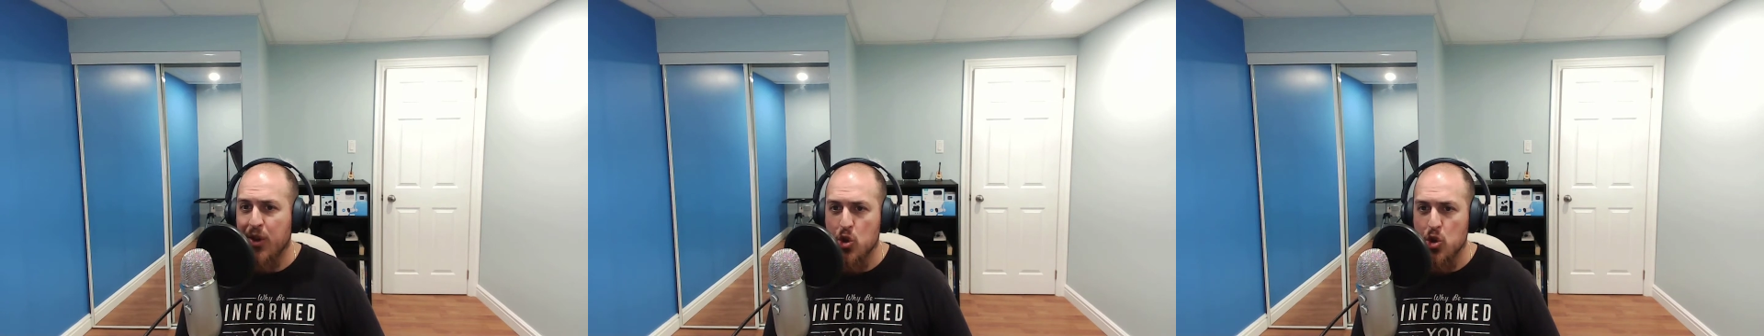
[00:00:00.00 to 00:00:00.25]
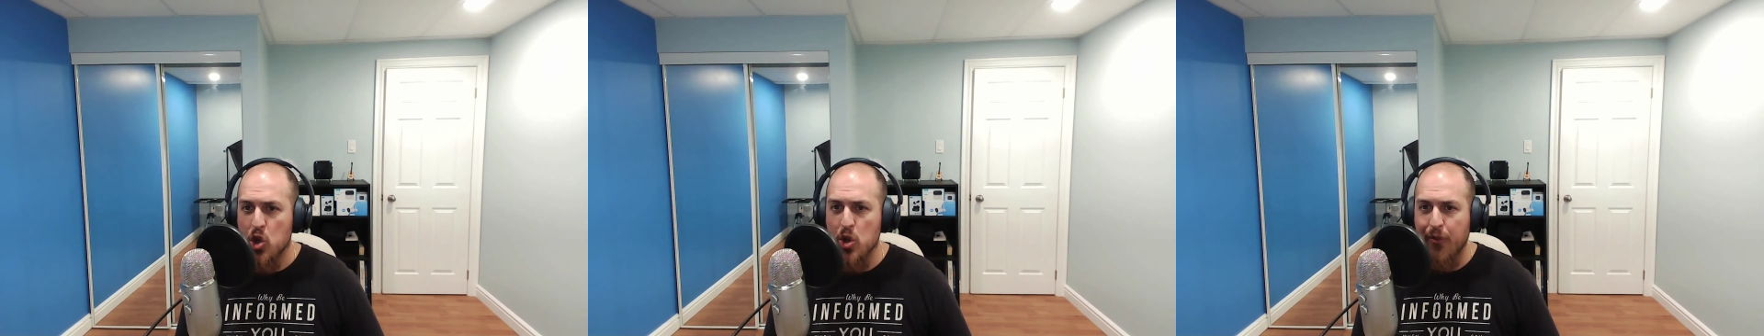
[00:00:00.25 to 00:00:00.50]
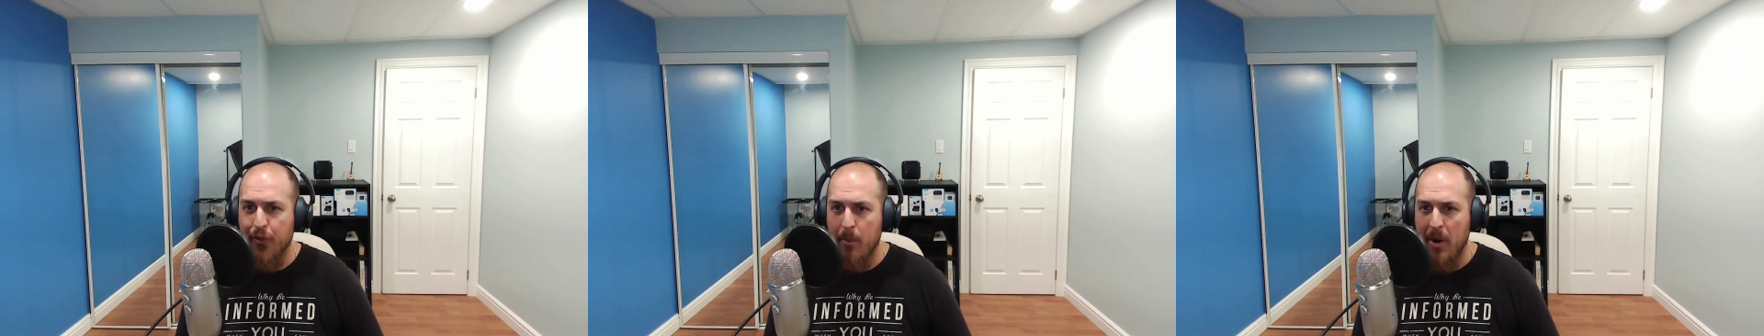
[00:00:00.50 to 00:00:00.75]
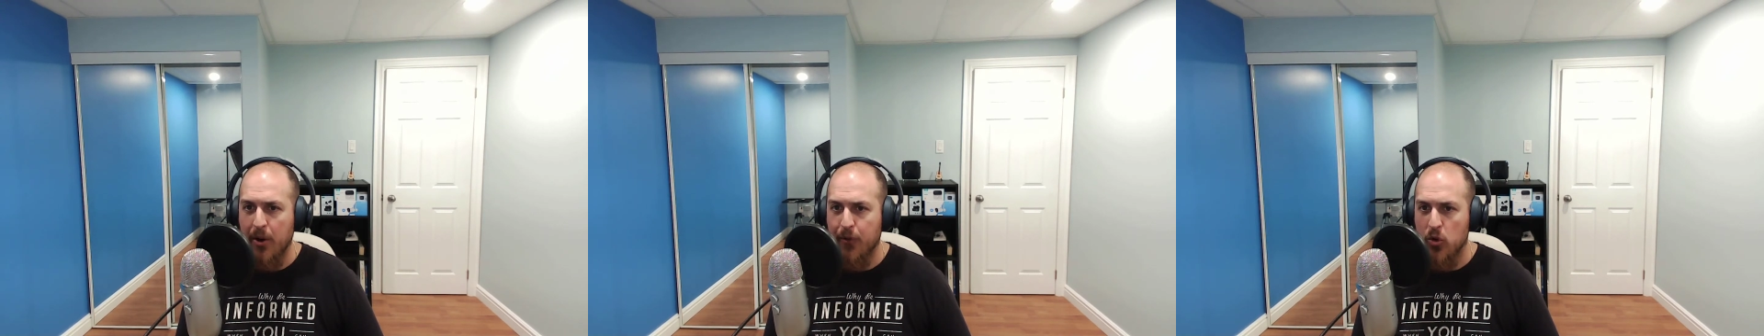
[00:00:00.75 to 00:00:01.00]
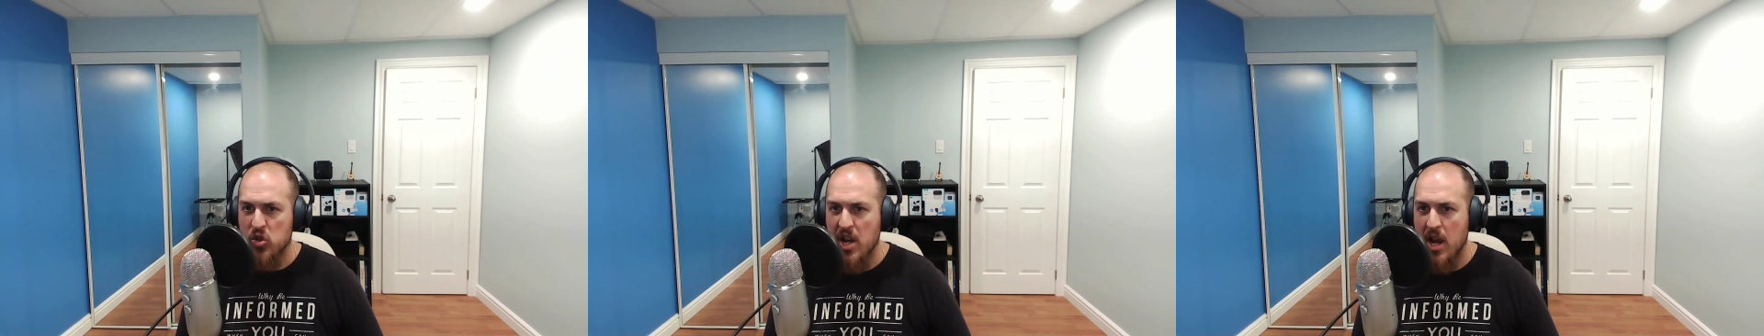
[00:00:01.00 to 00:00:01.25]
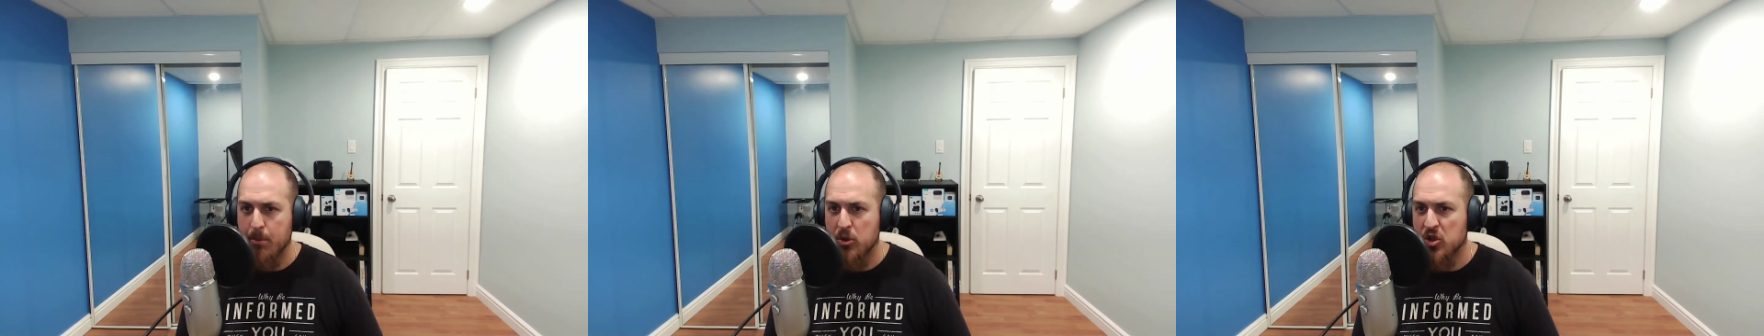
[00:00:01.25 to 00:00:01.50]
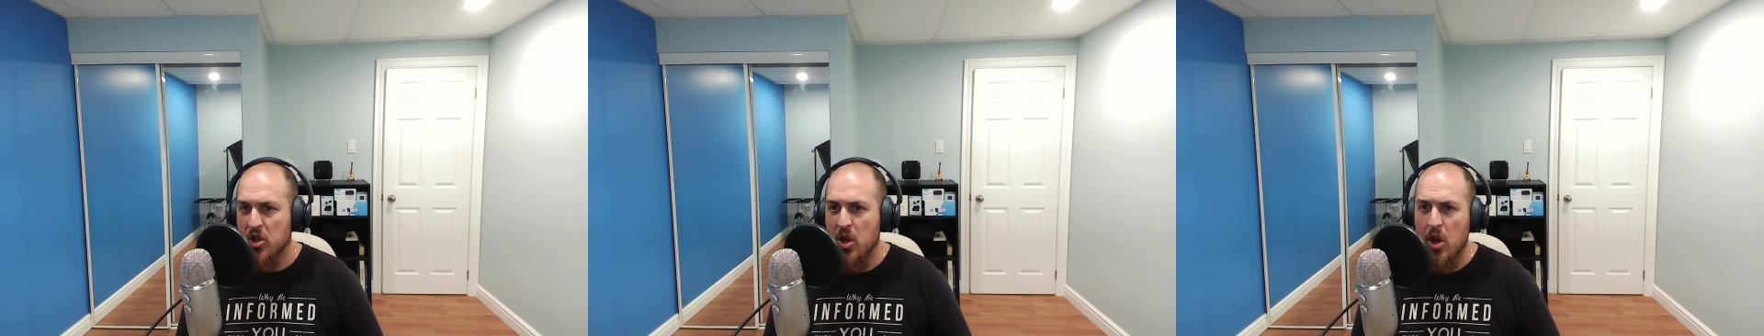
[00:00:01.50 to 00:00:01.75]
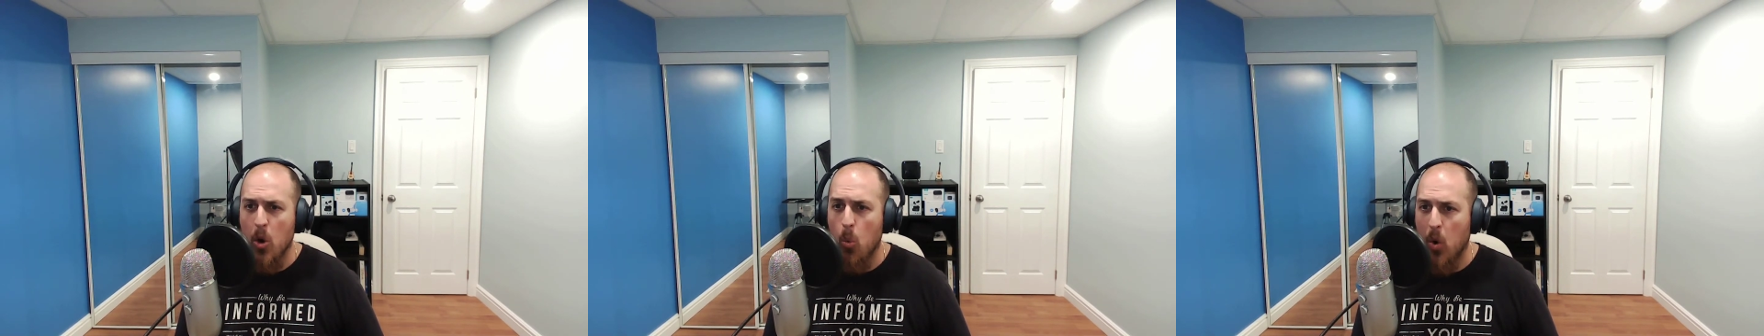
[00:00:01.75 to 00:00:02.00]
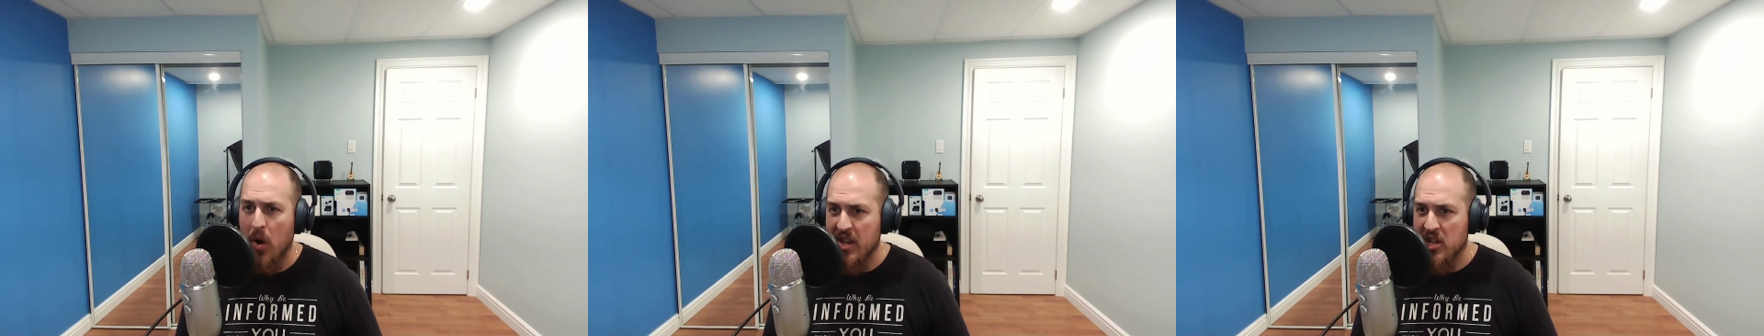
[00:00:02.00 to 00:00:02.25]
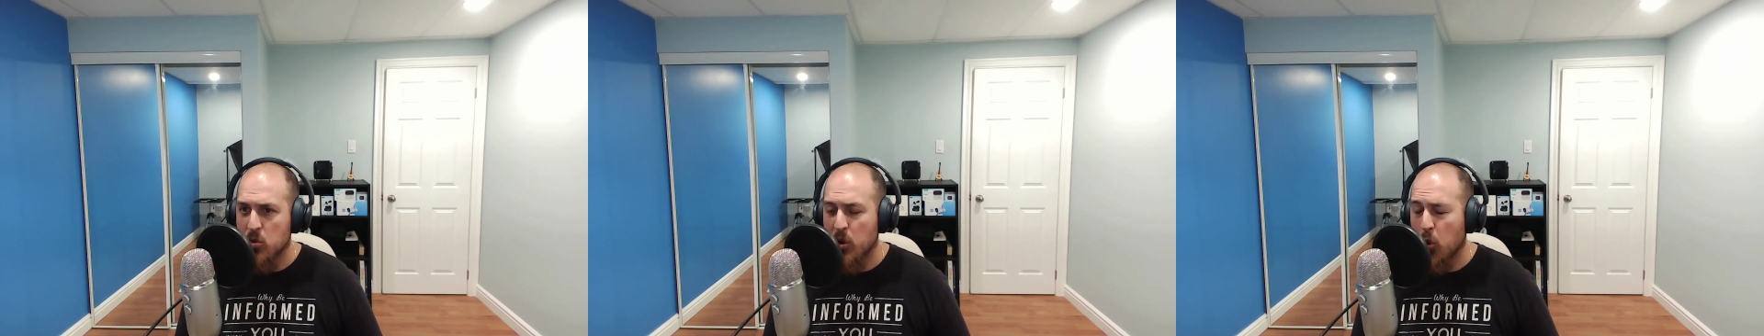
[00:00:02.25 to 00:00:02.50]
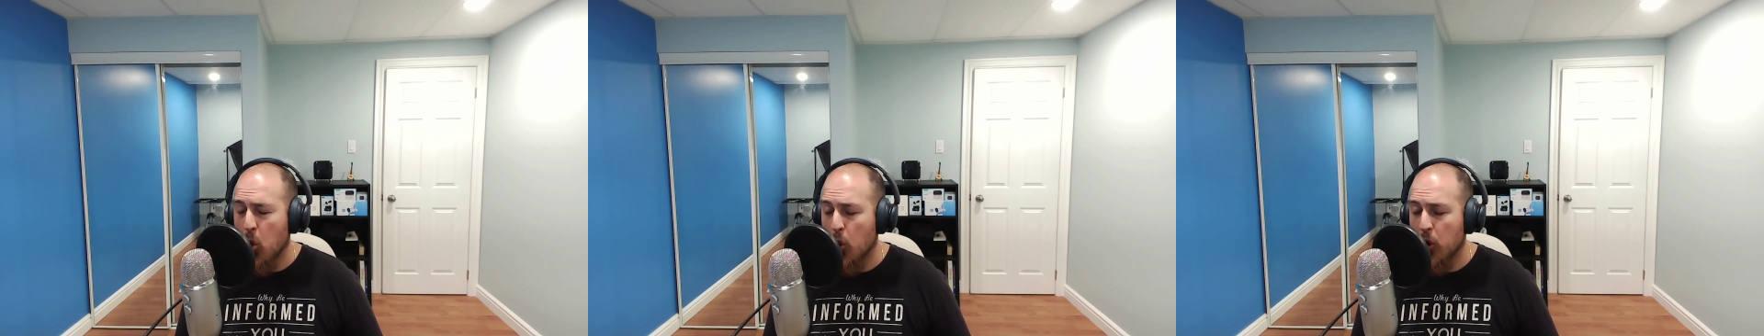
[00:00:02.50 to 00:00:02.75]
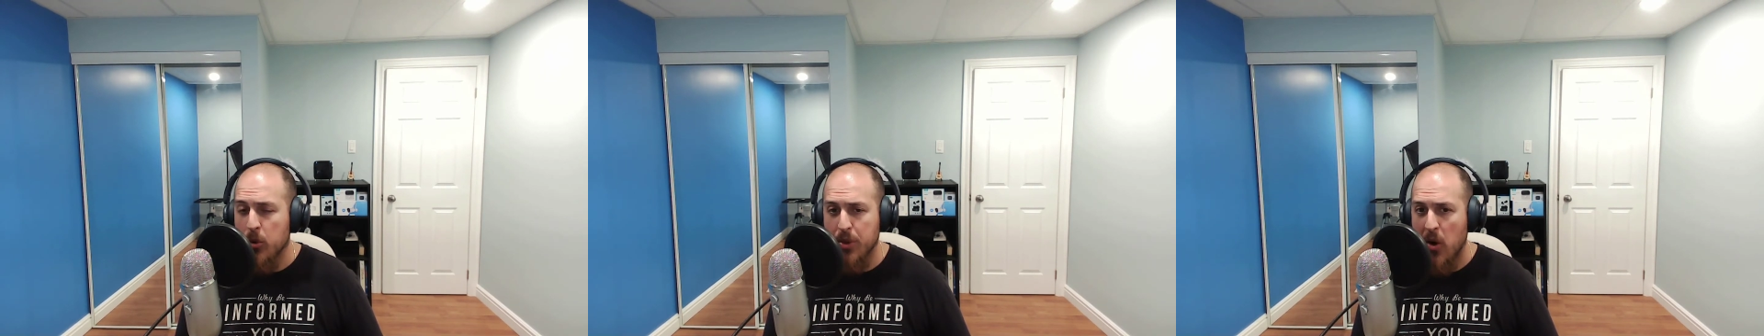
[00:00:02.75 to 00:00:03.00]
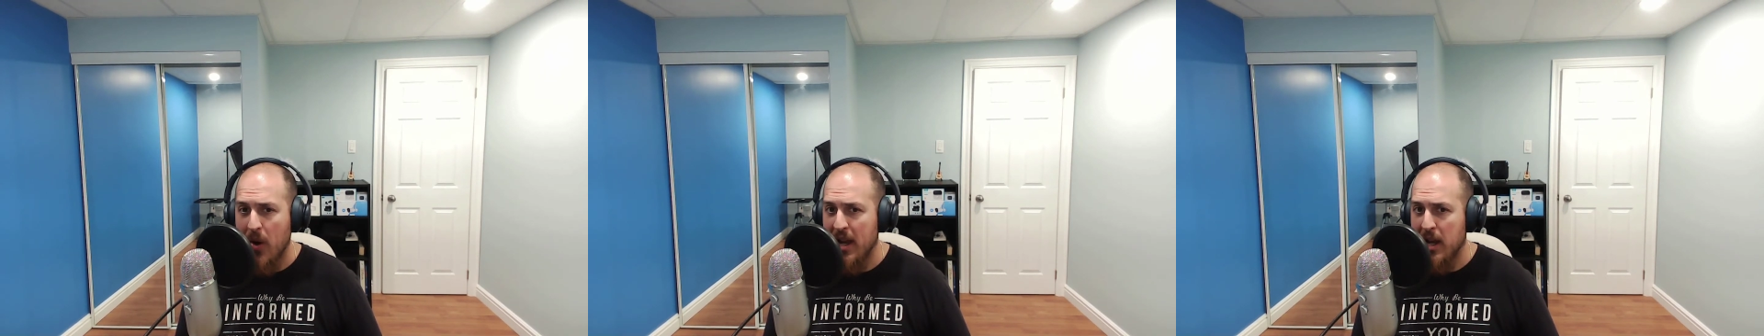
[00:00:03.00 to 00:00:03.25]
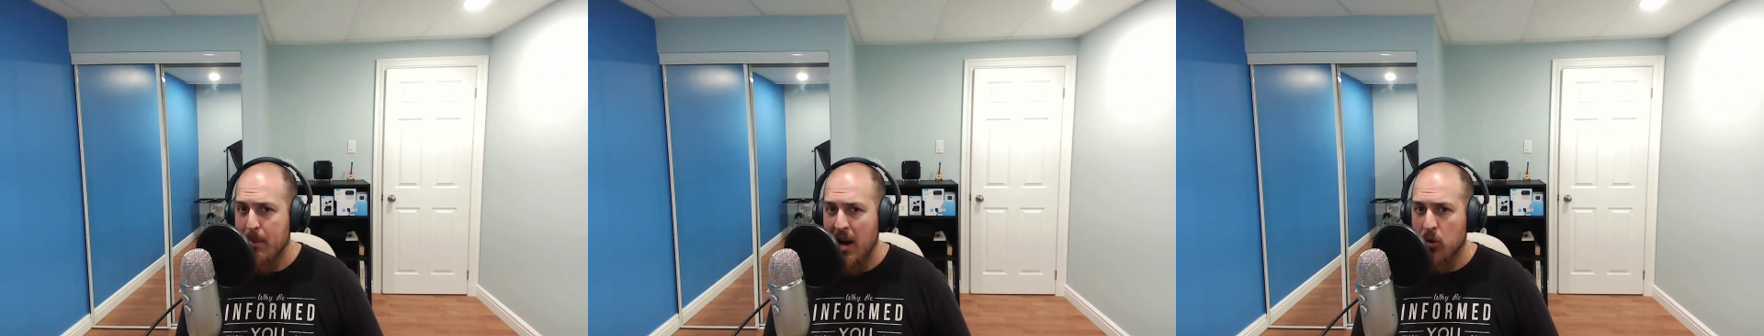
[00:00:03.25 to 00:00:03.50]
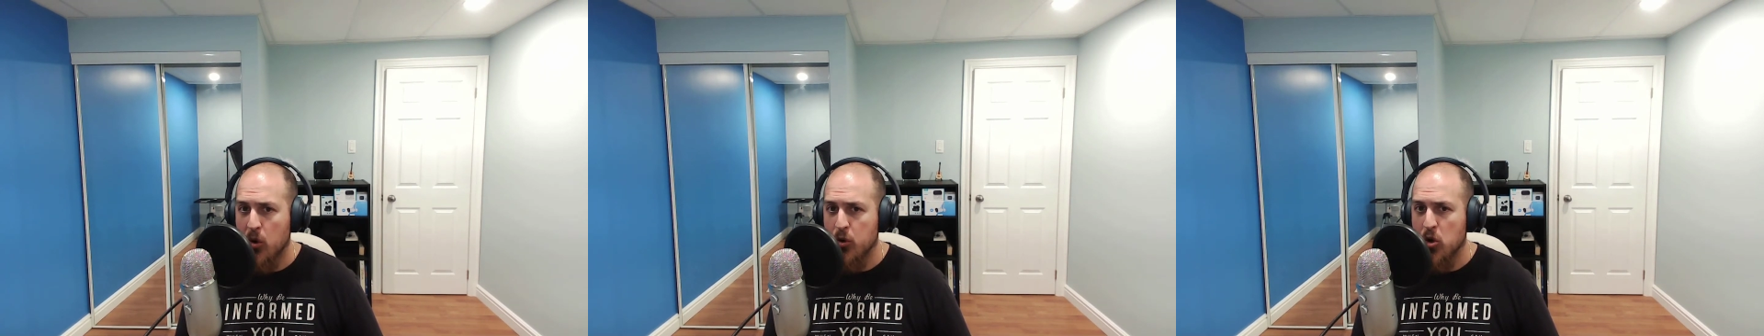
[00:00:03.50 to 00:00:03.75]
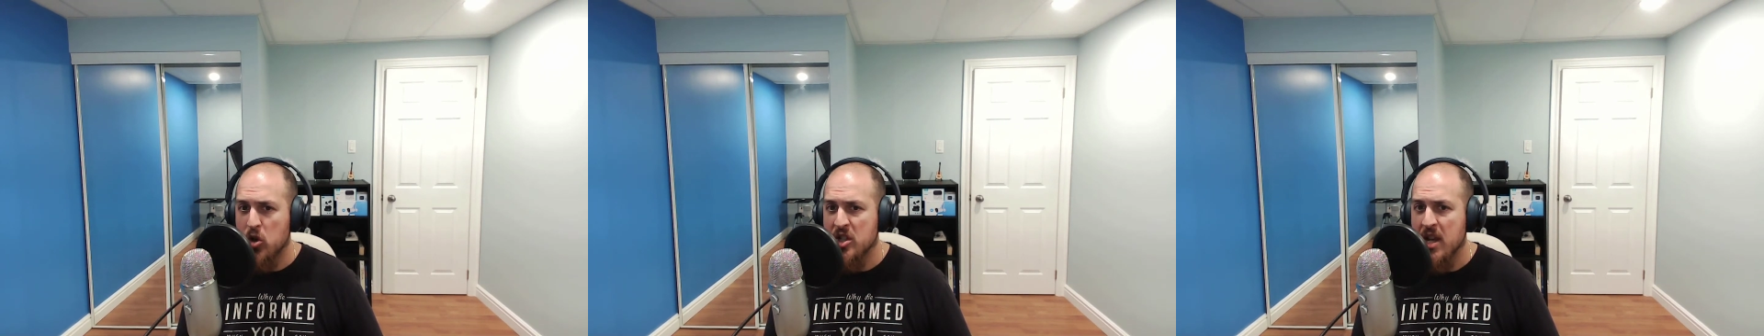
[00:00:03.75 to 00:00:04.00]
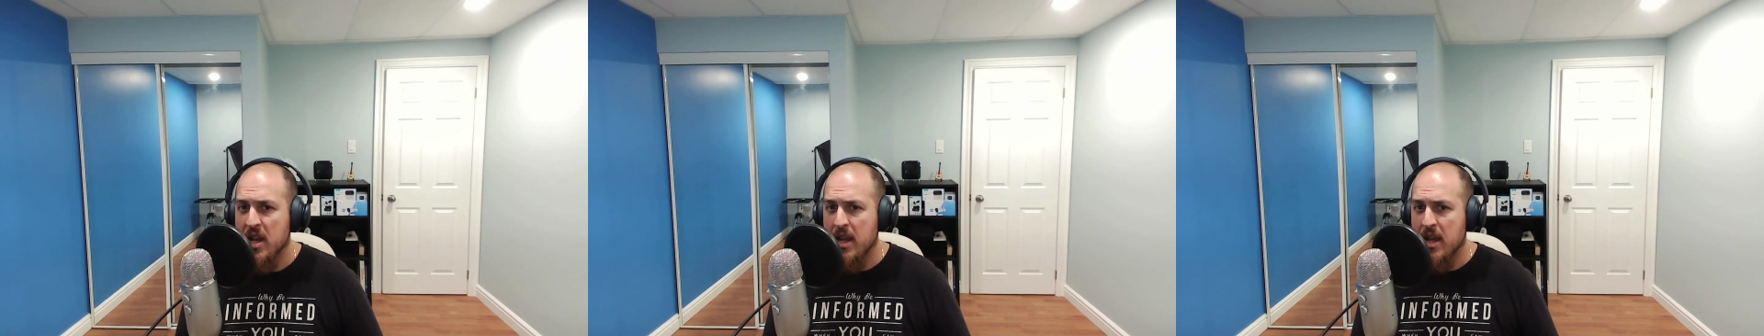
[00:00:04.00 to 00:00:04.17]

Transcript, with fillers: you two different microphone samples, one that's recorded without any background noise,